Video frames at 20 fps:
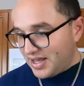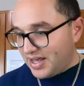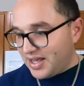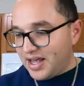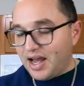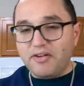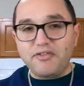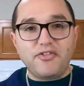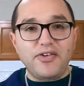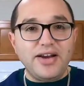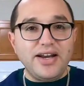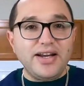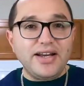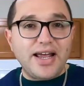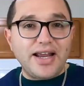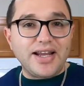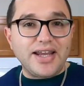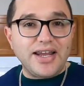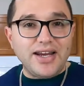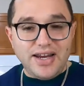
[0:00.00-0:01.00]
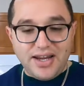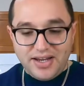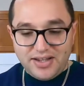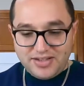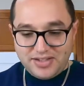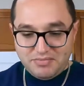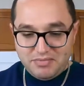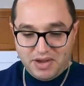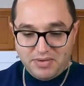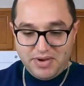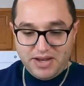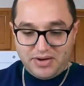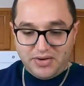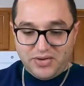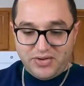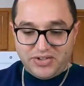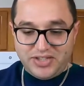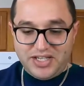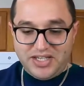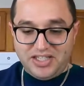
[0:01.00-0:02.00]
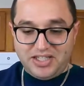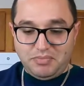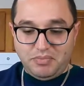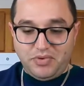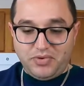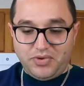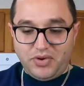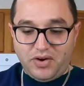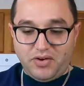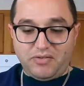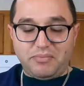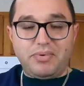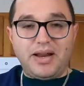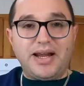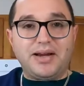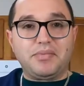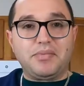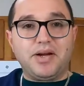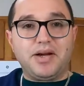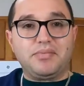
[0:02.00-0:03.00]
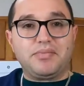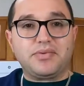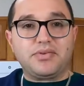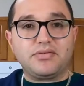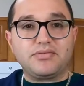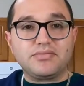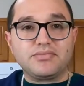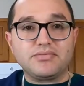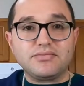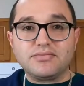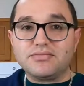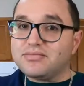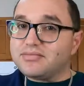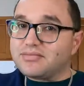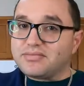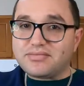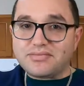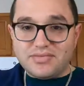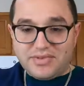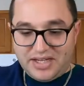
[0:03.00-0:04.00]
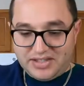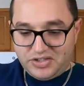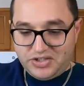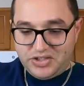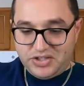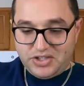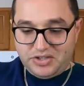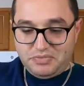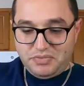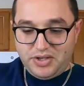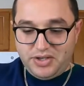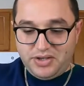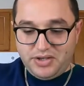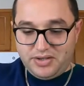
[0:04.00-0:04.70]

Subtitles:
I'm feeling like it needs maybe another teaspoon of black pepper. That's just me.